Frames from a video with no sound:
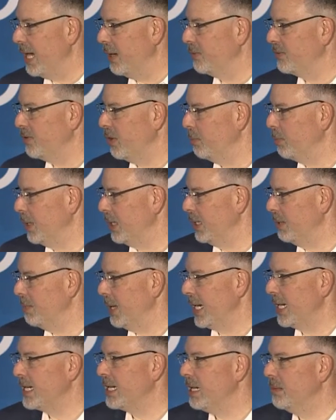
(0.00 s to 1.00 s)
I was hoping he
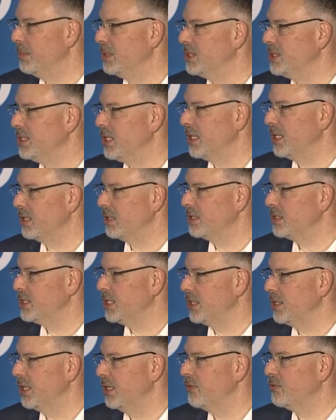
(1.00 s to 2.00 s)
might come and share,
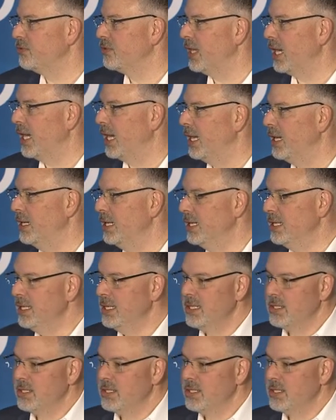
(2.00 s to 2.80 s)
share his uh,